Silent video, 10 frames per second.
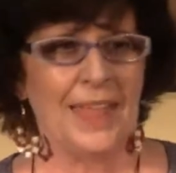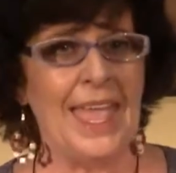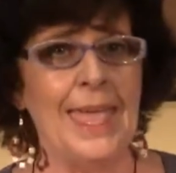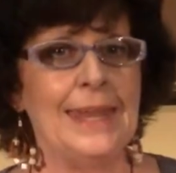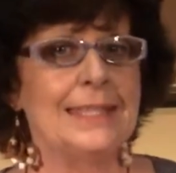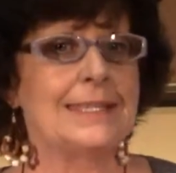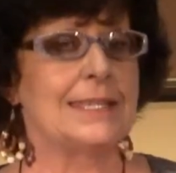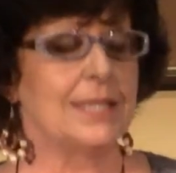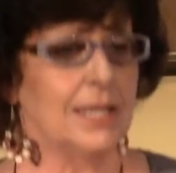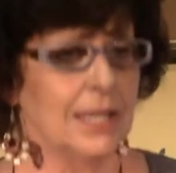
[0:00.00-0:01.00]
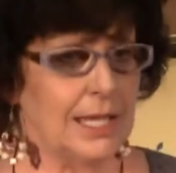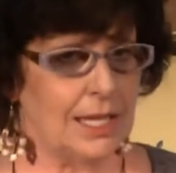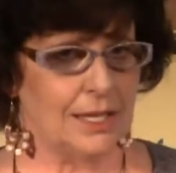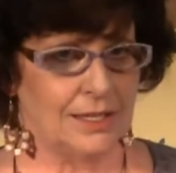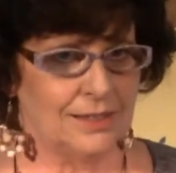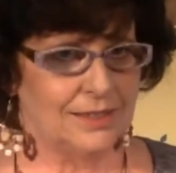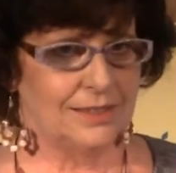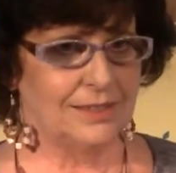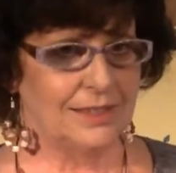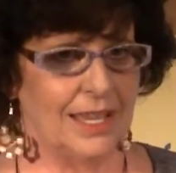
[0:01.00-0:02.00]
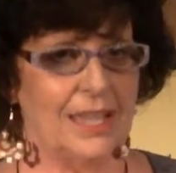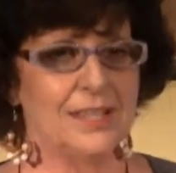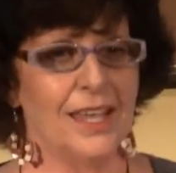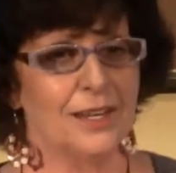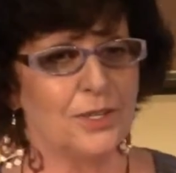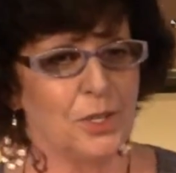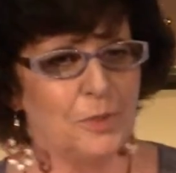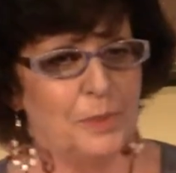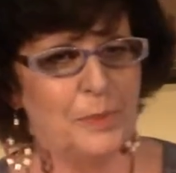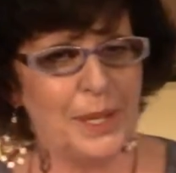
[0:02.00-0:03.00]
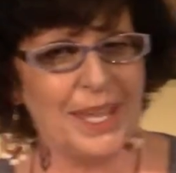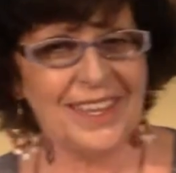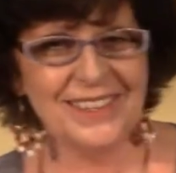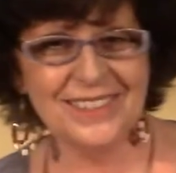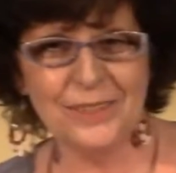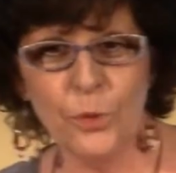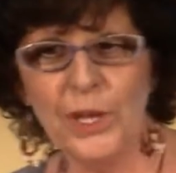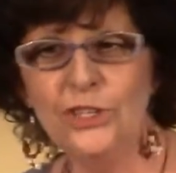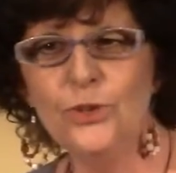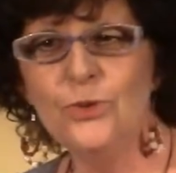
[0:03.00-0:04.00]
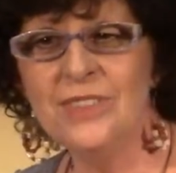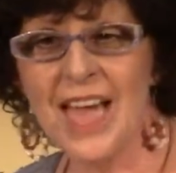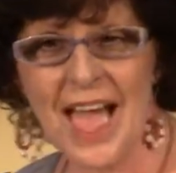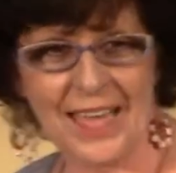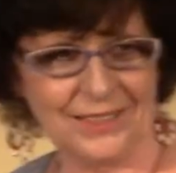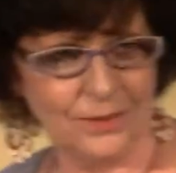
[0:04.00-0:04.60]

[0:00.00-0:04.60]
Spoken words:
And it's silly. And yet as human beings, we do that.